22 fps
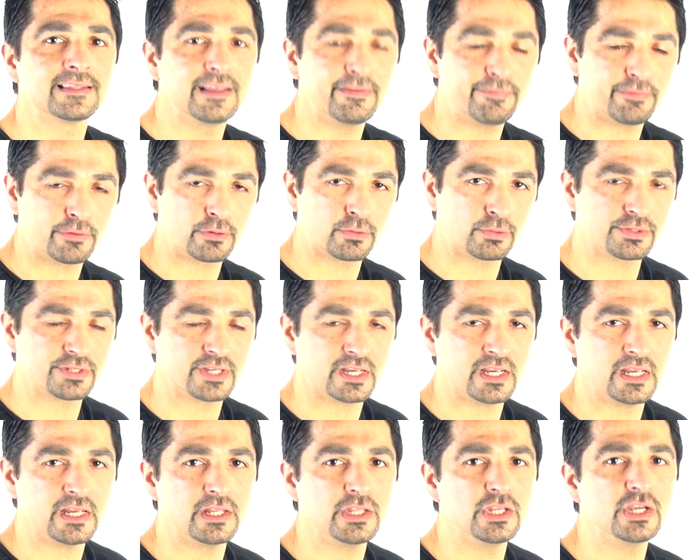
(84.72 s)

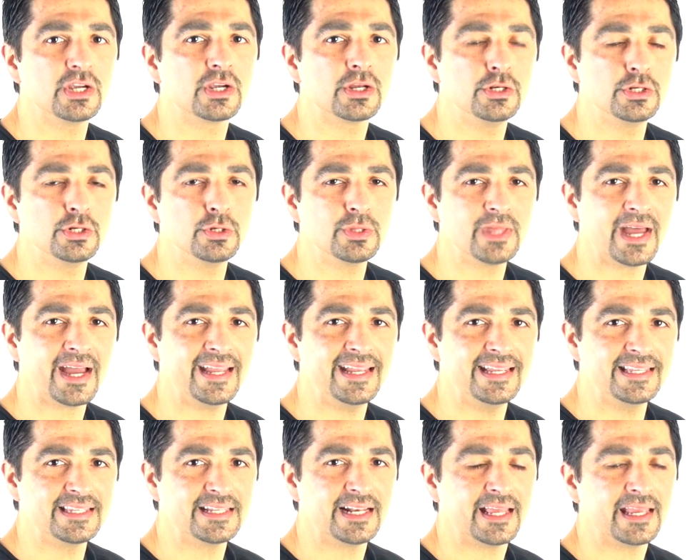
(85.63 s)
difficulty, and you can do that
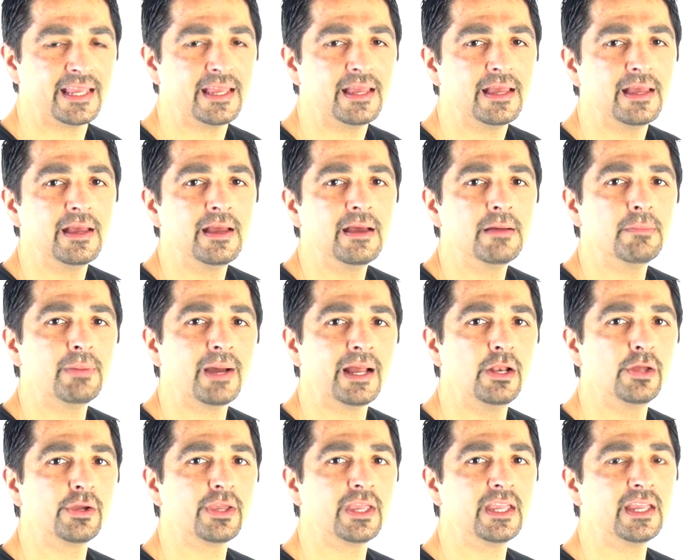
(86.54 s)
easily by
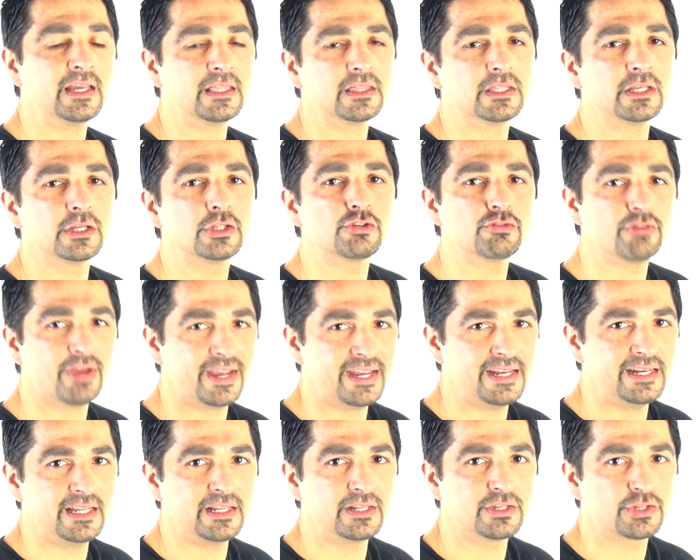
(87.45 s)
looking at the
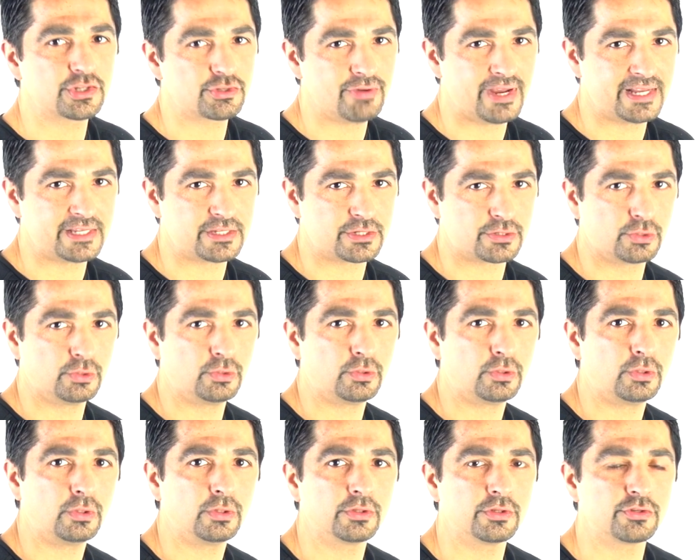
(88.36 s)
training stress
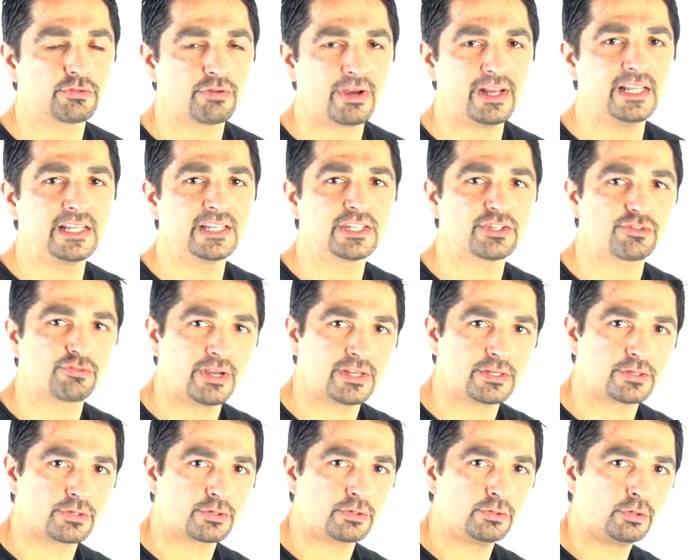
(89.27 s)
score,
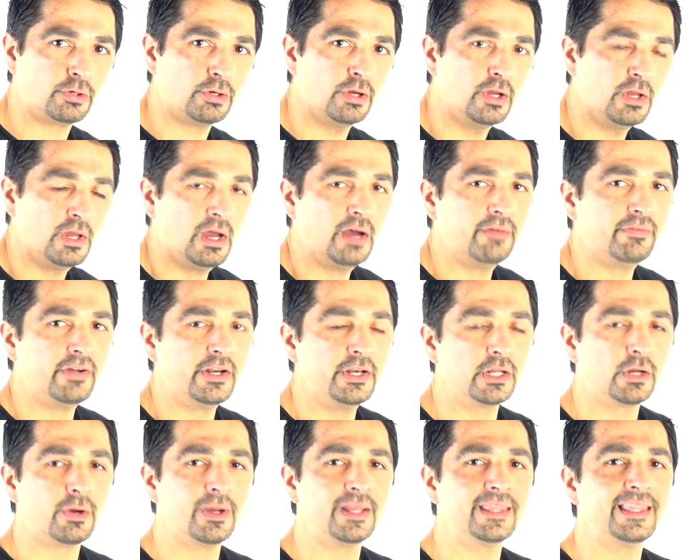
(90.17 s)
of
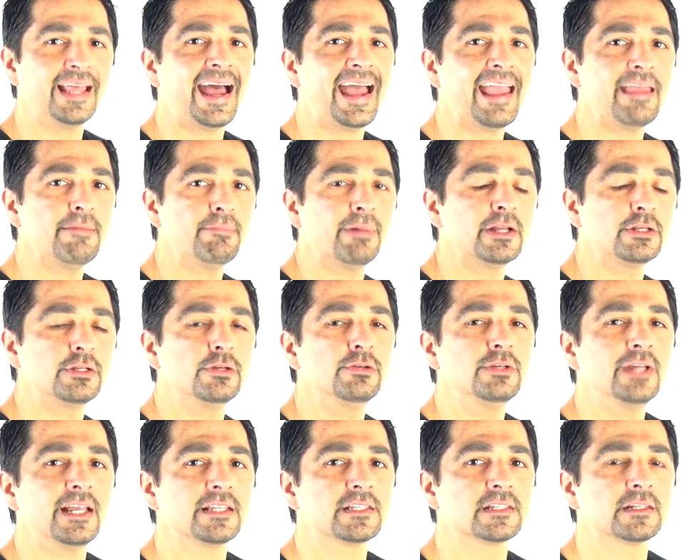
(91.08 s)
undergoing that 8x2
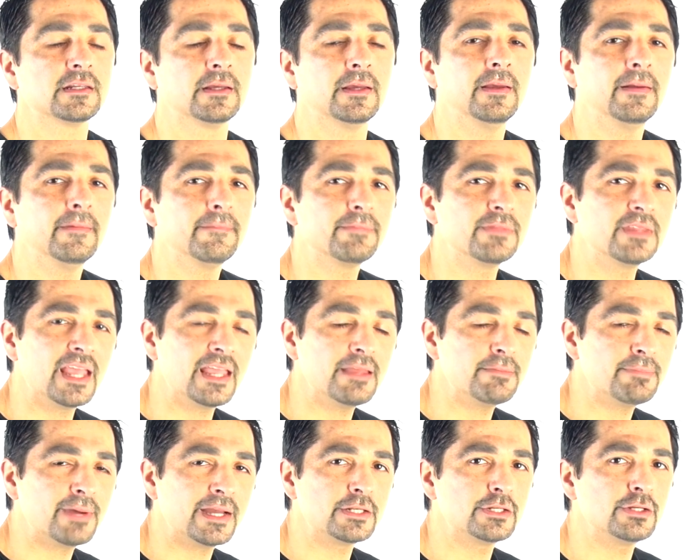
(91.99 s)
test, the
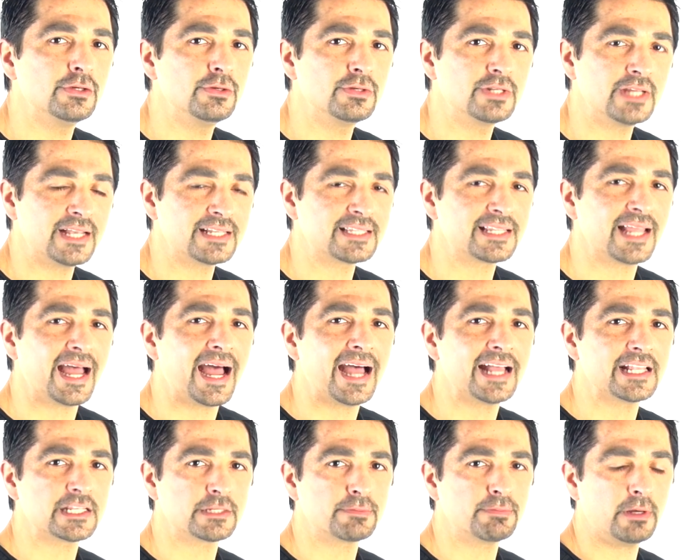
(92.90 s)
8x2 test
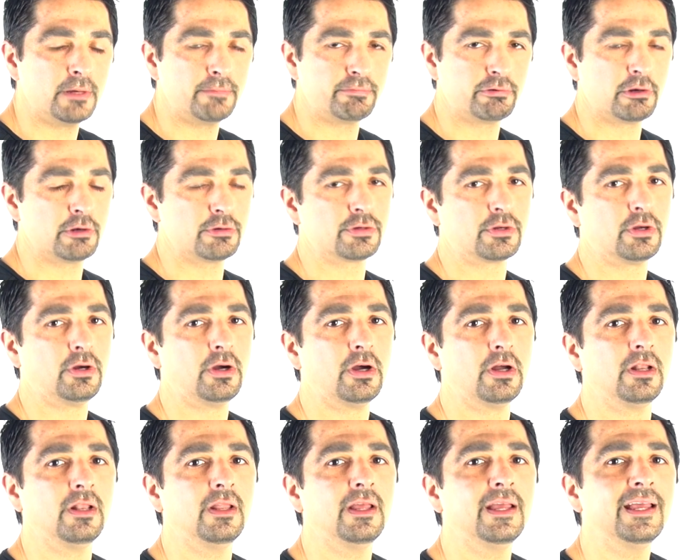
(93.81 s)
as per
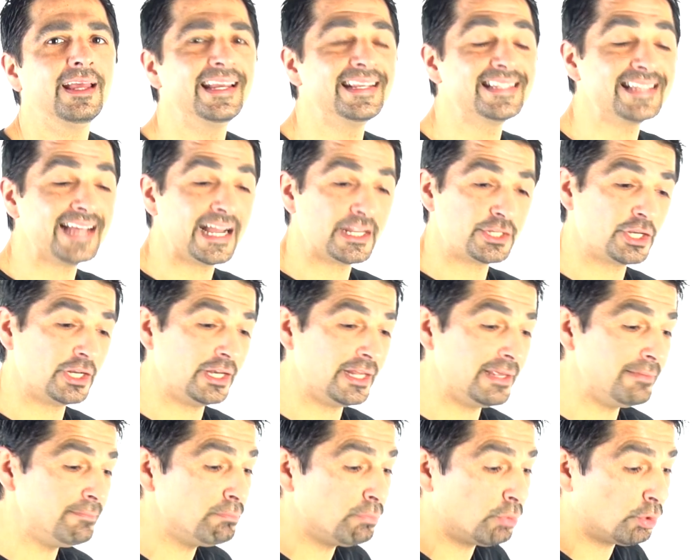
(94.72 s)
protocol is
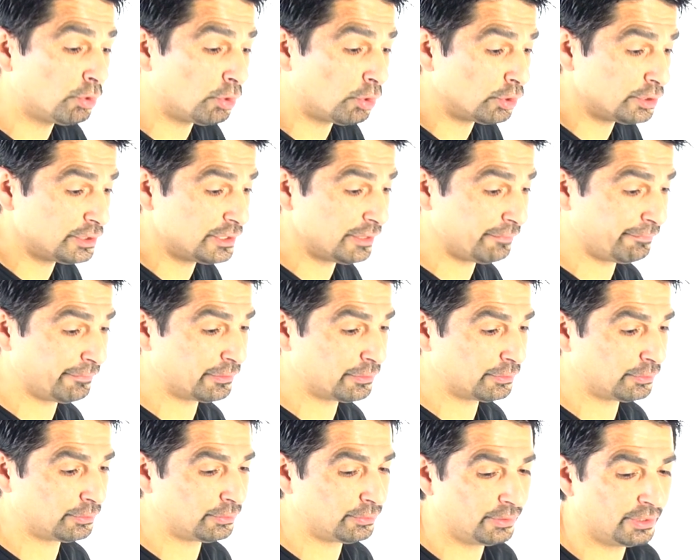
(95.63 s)
actually more
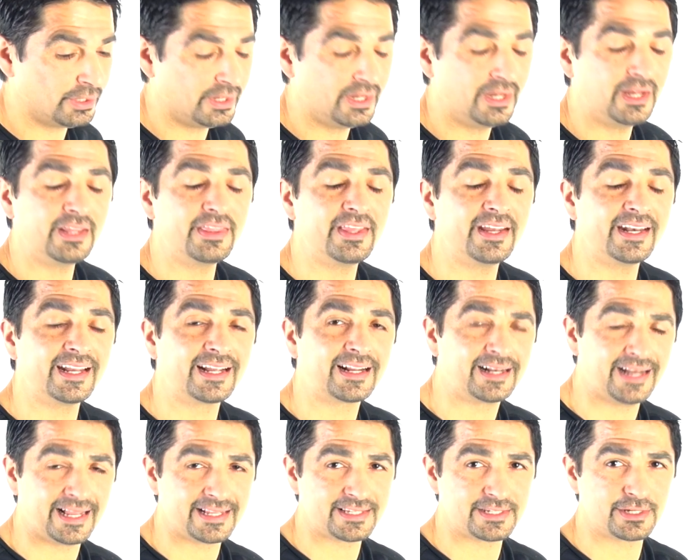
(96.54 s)
difficult than a
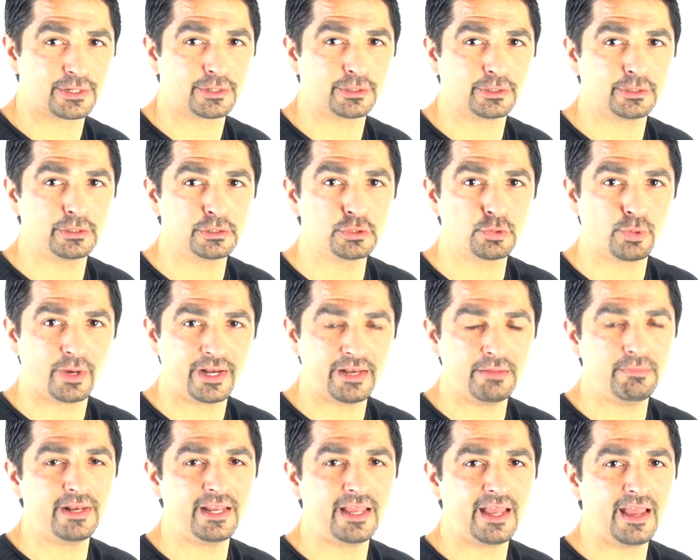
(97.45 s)
classical
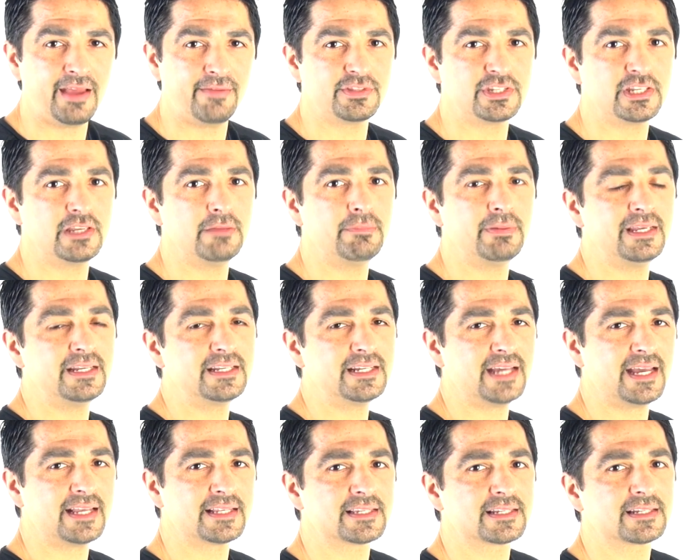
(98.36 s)
20-minute FTP
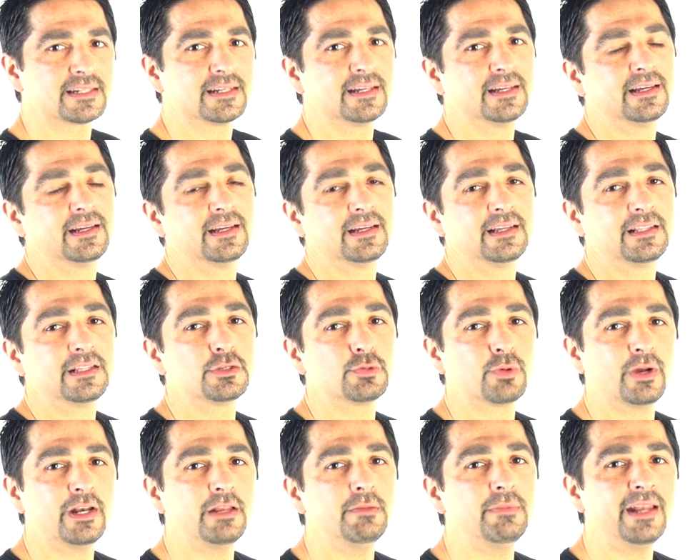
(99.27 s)
test. The
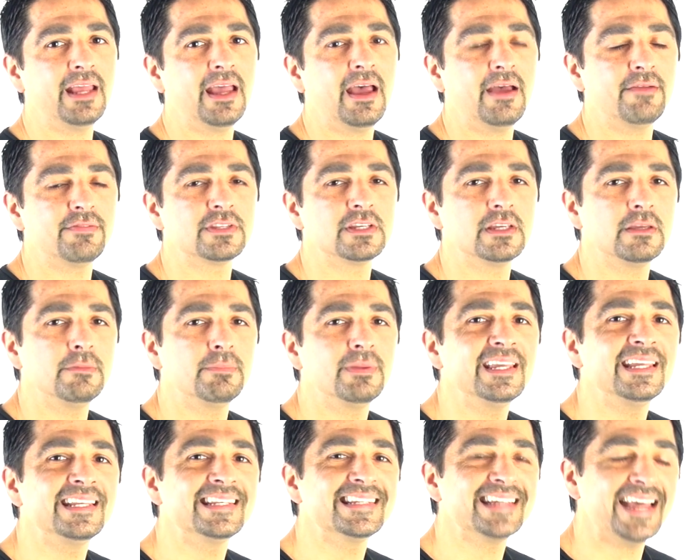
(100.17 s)
20-minute
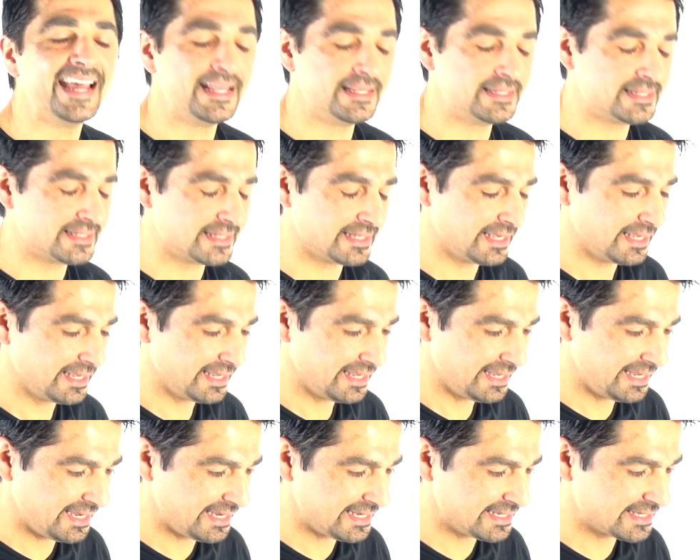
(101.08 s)
FTP test
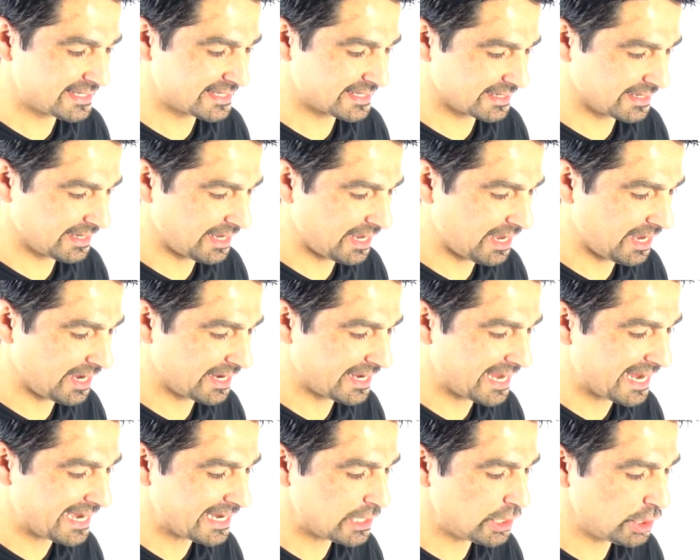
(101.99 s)
is
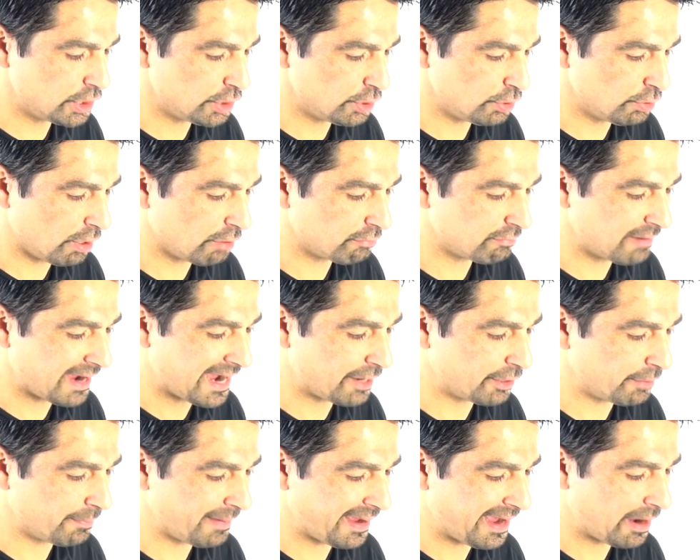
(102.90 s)
getting you
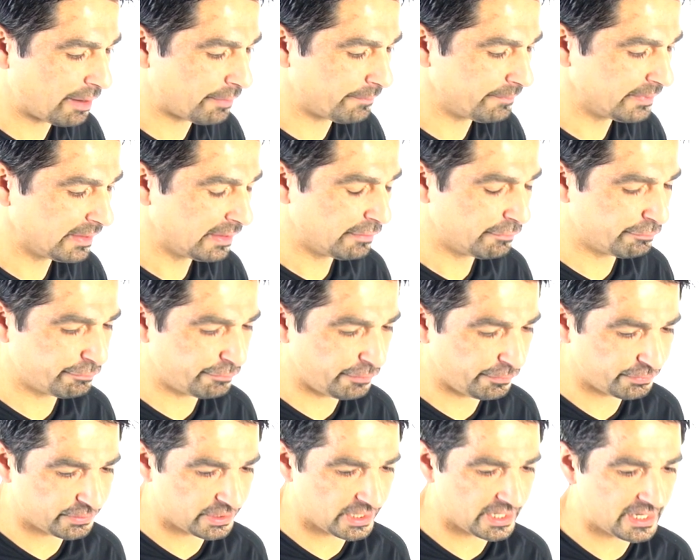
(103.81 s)
around about
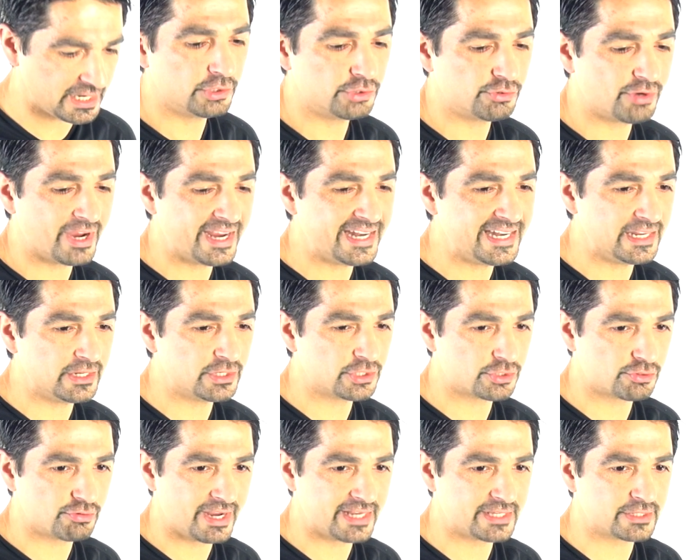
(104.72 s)
50 training
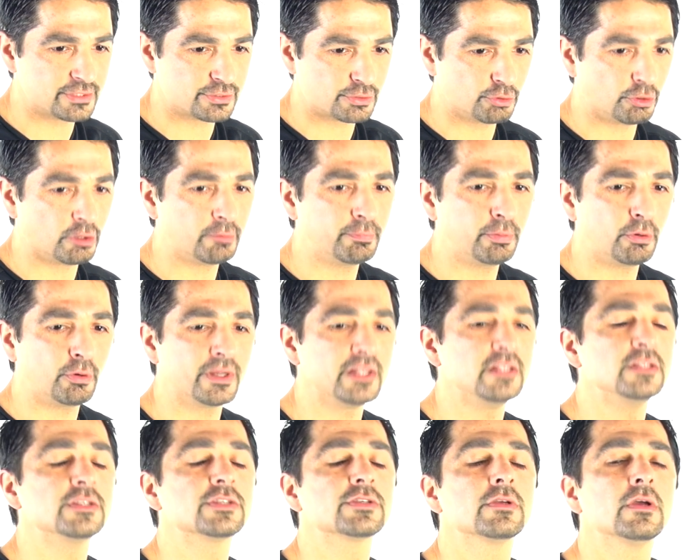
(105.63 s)
stress score
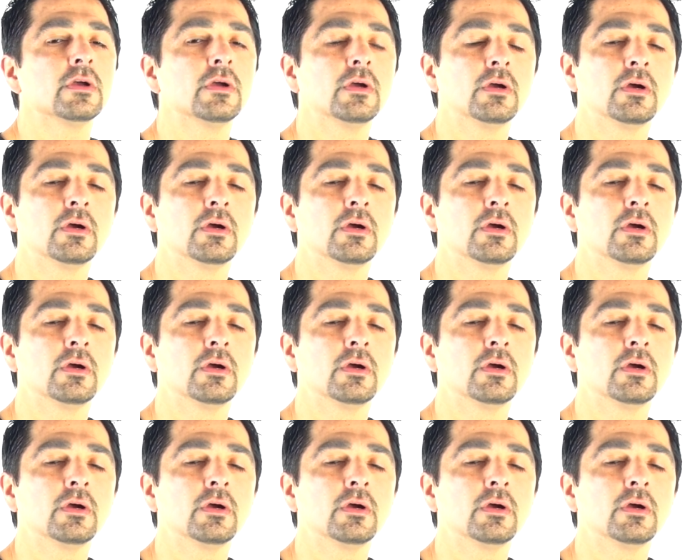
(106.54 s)
points.